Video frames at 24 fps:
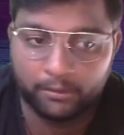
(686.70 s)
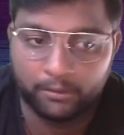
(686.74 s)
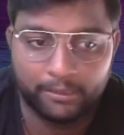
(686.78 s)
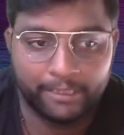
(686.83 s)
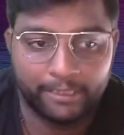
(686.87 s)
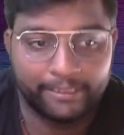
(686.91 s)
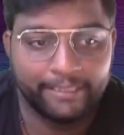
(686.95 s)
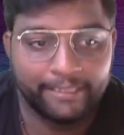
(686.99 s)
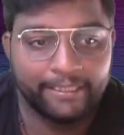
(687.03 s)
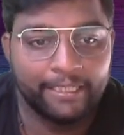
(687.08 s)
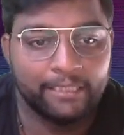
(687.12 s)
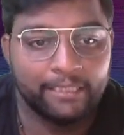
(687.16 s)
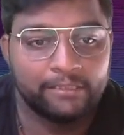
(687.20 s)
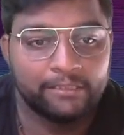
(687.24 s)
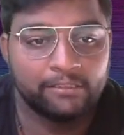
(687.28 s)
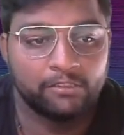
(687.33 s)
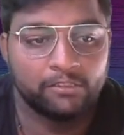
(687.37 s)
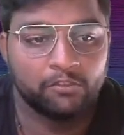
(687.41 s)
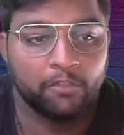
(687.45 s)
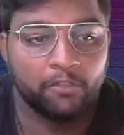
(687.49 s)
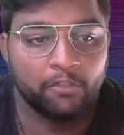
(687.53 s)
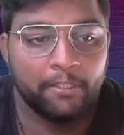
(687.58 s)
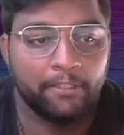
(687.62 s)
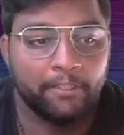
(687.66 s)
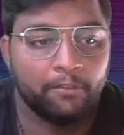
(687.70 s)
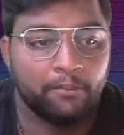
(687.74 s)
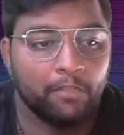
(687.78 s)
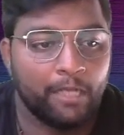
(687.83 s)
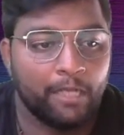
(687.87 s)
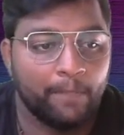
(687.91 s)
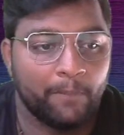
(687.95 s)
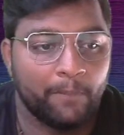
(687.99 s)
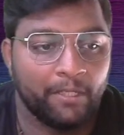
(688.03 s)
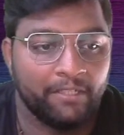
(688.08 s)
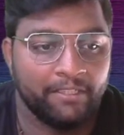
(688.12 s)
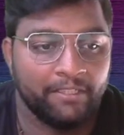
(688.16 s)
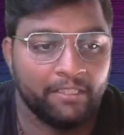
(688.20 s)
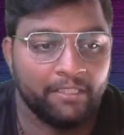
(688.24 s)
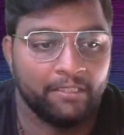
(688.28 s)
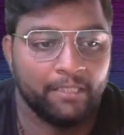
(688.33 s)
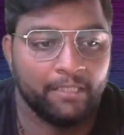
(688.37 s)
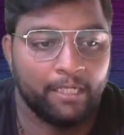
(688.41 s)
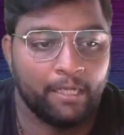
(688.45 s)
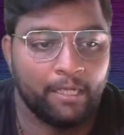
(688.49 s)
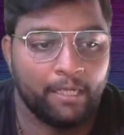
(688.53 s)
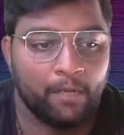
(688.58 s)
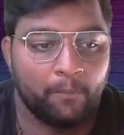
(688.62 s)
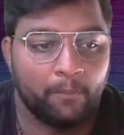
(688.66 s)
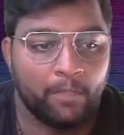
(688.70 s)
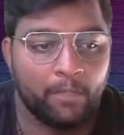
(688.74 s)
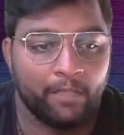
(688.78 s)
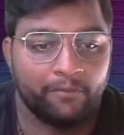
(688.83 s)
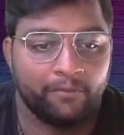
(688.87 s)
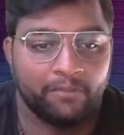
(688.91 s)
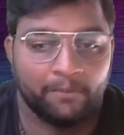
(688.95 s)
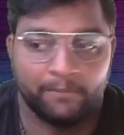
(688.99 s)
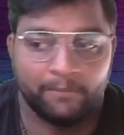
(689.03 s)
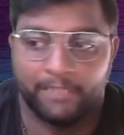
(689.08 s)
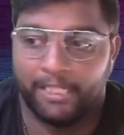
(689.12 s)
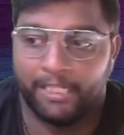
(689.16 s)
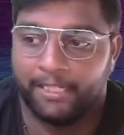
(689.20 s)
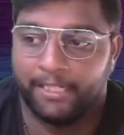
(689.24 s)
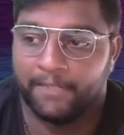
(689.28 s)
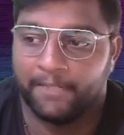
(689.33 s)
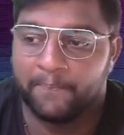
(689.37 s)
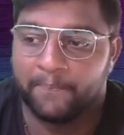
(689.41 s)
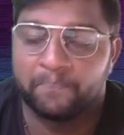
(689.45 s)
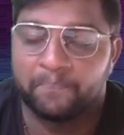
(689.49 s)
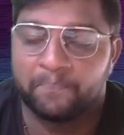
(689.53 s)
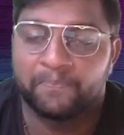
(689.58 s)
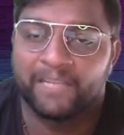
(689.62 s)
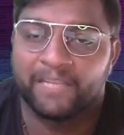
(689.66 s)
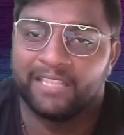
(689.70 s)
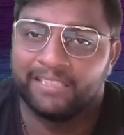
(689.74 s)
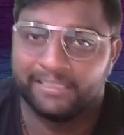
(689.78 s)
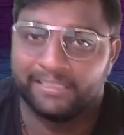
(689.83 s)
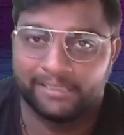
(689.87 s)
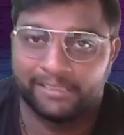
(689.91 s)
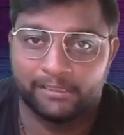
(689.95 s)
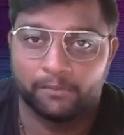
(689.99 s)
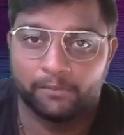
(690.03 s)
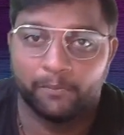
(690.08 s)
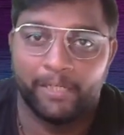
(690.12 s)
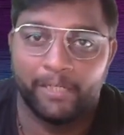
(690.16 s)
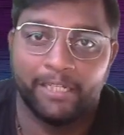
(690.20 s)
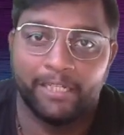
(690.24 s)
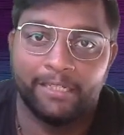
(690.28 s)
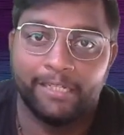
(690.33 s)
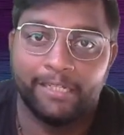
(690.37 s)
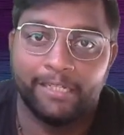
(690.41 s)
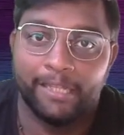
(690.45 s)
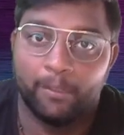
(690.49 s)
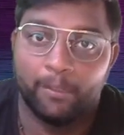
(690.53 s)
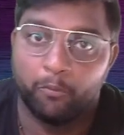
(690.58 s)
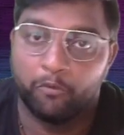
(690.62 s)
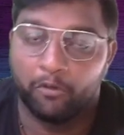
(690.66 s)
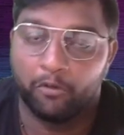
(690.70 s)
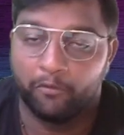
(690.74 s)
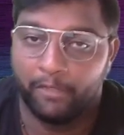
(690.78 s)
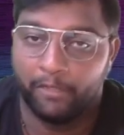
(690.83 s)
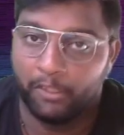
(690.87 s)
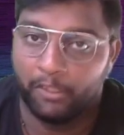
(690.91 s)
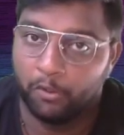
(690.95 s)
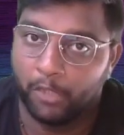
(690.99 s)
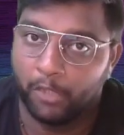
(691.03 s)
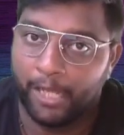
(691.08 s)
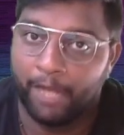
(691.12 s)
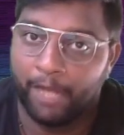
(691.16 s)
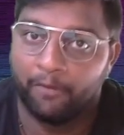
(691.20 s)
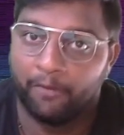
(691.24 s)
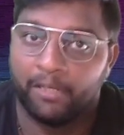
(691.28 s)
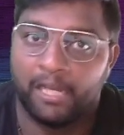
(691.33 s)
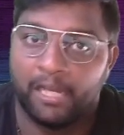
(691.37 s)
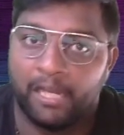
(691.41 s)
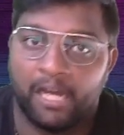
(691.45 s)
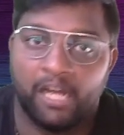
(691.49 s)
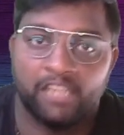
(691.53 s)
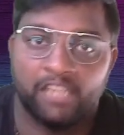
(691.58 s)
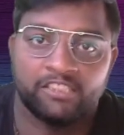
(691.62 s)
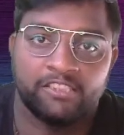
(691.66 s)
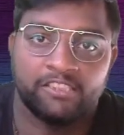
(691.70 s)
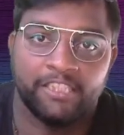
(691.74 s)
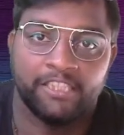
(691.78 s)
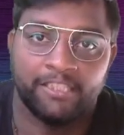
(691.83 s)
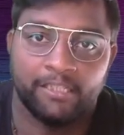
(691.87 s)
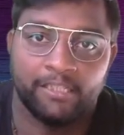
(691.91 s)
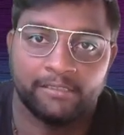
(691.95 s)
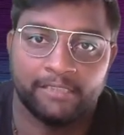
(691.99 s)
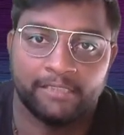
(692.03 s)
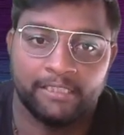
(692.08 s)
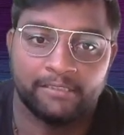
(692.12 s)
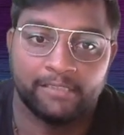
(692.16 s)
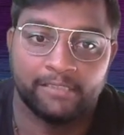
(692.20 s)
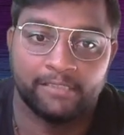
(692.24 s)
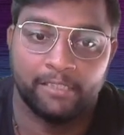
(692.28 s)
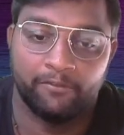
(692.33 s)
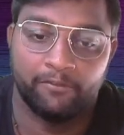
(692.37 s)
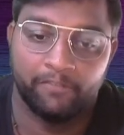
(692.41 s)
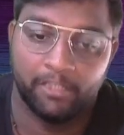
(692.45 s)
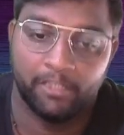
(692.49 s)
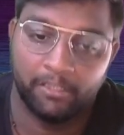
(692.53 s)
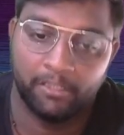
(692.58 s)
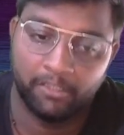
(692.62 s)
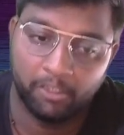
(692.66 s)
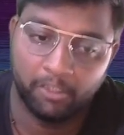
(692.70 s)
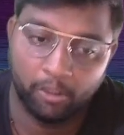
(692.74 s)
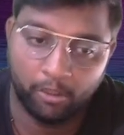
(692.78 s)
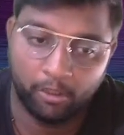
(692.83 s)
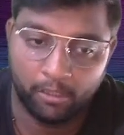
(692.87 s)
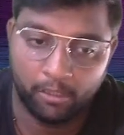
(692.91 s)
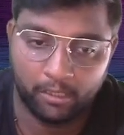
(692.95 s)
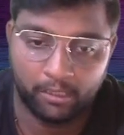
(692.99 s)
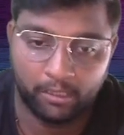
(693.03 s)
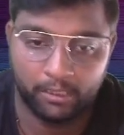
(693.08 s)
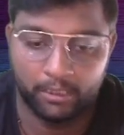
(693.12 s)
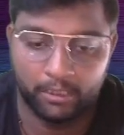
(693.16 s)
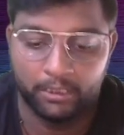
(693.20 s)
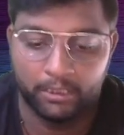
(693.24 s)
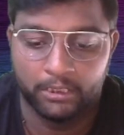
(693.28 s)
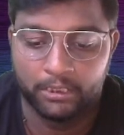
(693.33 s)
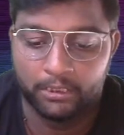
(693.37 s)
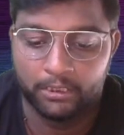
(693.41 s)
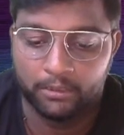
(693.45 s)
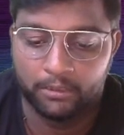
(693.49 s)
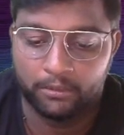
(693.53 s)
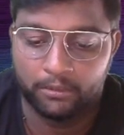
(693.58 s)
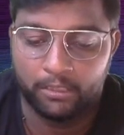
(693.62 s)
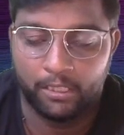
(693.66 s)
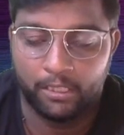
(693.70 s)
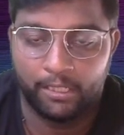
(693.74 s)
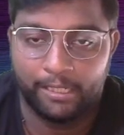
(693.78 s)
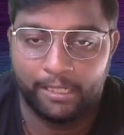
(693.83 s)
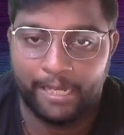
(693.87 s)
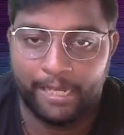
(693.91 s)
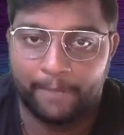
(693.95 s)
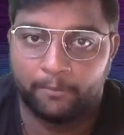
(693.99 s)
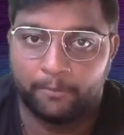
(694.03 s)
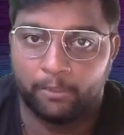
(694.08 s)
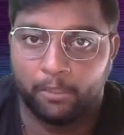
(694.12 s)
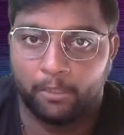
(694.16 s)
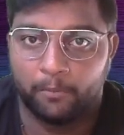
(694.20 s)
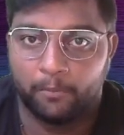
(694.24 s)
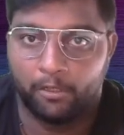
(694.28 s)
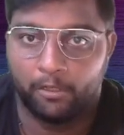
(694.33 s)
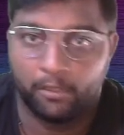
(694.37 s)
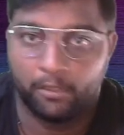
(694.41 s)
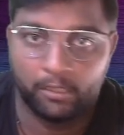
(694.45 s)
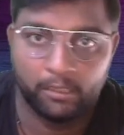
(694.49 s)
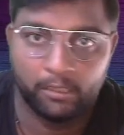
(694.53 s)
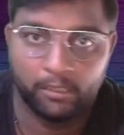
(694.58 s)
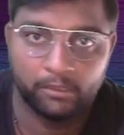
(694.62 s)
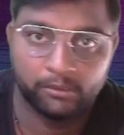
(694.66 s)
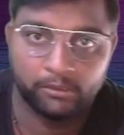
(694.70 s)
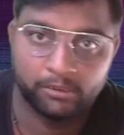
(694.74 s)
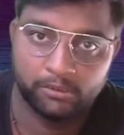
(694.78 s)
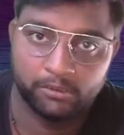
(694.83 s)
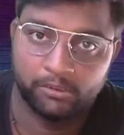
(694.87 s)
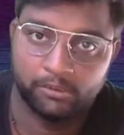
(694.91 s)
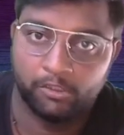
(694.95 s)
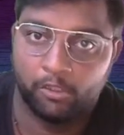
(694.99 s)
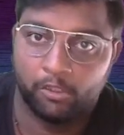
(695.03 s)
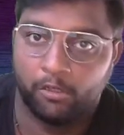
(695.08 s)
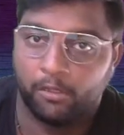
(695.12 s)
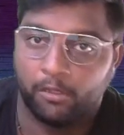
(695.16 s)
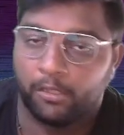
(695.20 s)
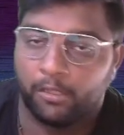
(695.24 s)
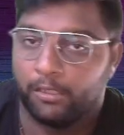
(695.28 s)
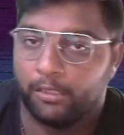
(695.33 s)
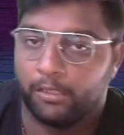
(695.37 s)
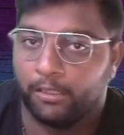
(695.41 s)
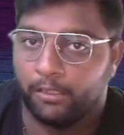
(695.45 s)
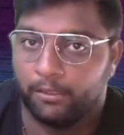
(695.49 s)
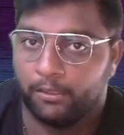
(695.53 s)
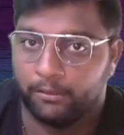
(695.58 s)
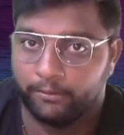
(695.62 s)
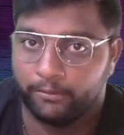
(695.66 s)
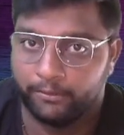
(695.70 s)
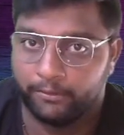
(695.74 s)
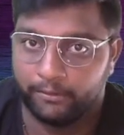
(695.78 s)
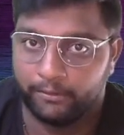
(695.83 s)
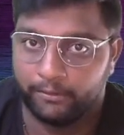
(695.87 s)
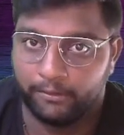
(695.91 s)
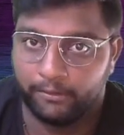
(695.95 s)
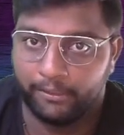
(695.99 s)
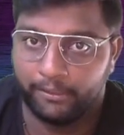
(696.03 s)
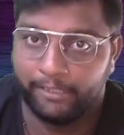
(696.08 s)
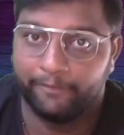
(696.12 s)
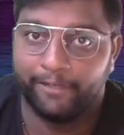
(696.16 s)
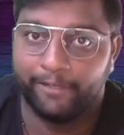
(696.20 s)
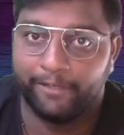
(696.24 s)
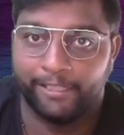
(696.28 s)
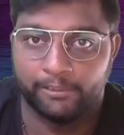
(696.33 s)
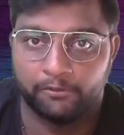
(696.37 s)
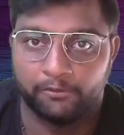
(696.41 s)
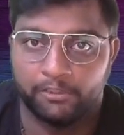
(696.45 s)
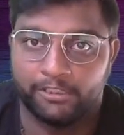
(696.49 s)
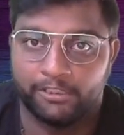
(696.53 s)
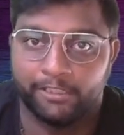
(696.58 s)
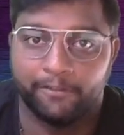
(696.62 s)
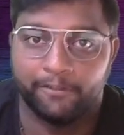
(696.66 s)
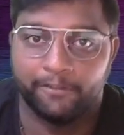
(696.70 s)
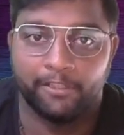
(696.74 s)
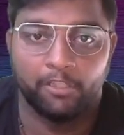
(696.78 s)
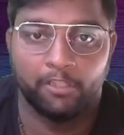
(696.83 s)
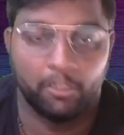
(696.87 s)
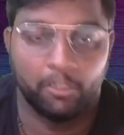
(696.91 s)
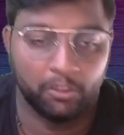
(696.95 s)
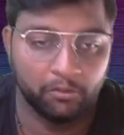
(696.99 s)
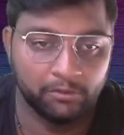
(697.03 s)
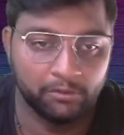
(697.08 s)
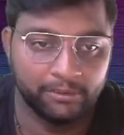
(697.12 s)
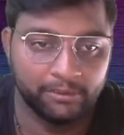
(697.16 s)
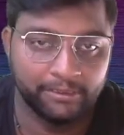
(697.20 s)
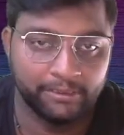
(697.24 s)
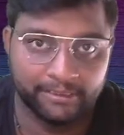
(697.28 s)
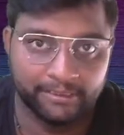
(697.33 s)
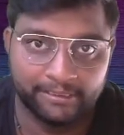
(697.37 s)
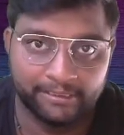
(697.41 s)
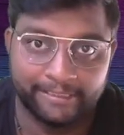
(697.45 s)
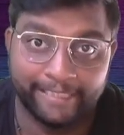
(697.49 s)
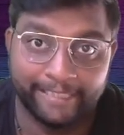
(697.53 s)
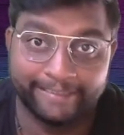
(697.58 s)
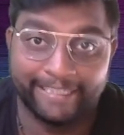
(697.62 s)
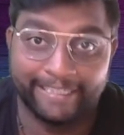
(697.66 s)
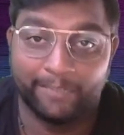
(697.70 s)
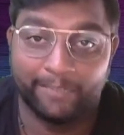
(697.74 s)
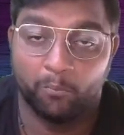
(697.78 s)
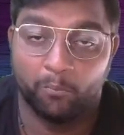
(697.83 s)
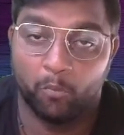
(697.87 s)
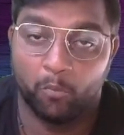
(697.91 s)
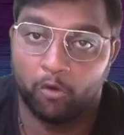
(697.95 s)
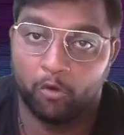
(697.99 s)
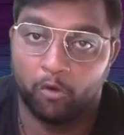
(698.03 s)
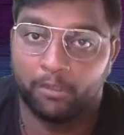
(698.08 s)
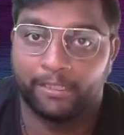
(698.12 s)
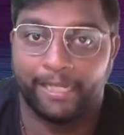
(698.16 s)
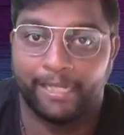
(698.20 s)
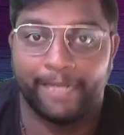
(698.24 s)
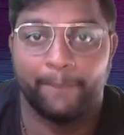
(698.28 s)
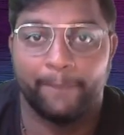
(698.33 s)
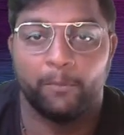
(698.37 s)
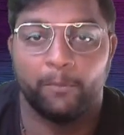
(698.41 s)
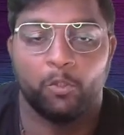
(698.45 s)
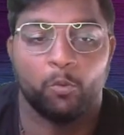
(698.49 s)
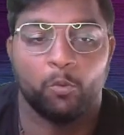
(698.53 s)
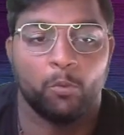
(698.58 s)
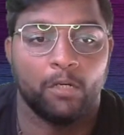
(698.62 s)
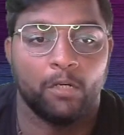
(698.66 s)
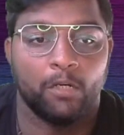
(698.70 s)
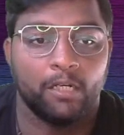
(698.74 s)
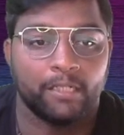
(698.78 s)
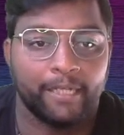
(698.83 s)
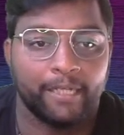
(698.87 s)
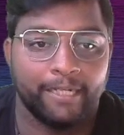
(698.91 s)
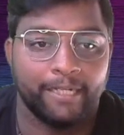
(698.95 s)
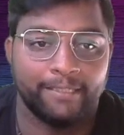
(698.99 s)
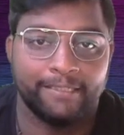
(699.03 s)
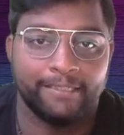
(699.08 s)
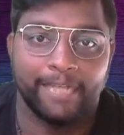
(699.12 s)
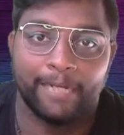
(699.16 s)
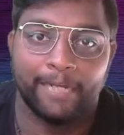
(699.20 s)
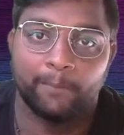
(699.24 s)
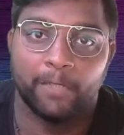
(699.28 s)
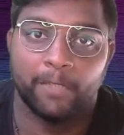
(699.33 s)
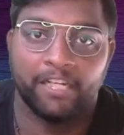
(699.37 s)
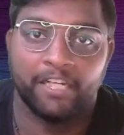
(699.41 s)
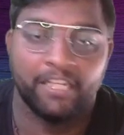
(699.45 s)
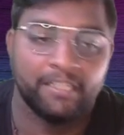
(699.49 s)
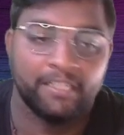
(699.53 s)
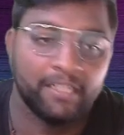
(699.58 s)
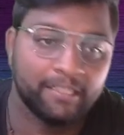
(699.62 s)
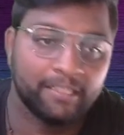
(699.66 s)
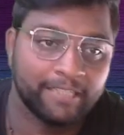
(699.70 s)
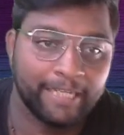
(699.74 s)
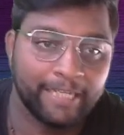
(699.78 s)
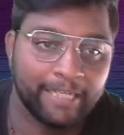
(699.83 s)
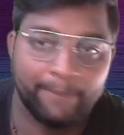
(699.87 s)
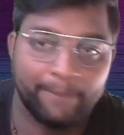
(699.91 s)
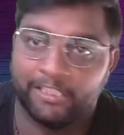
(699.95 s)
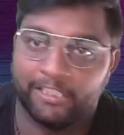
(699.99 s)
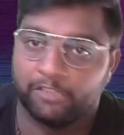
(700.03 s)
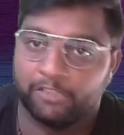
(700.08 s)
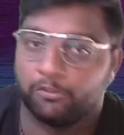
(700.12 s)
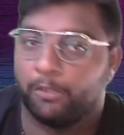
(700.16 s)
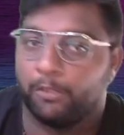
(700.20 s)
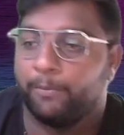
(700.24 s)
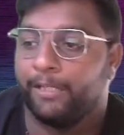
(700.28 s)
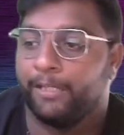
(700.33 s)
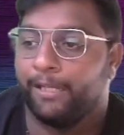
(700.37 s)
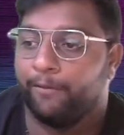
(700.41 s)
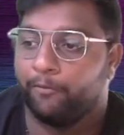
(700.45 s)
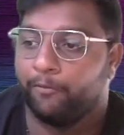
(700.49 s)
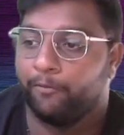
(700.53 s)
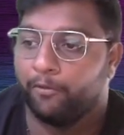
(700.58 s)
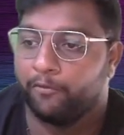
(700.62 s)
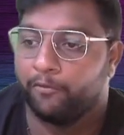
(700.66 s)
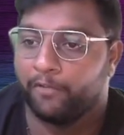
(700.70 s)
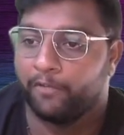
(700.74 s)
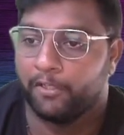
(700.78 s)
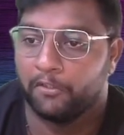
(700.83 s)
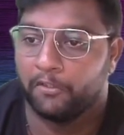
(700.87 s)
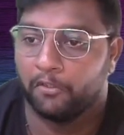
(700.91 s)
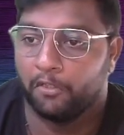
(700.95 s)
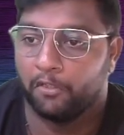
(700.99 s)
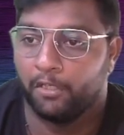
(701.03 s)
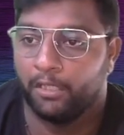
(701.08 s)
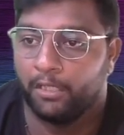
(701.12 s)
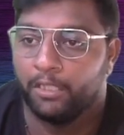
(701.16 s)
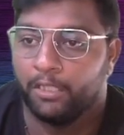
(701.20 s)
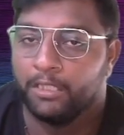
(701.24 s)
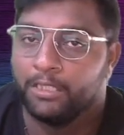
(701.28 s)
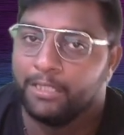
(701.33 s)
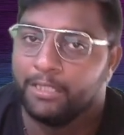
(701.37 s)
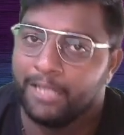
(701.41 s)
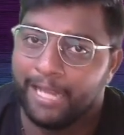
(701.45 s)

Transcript: Nothing else is going to happen here apart from that. This is mainly helpful when you have large data sets and when your laptop or else your device, whichever you're using, is taking more time to work at that particular time. This will be helpful for you all.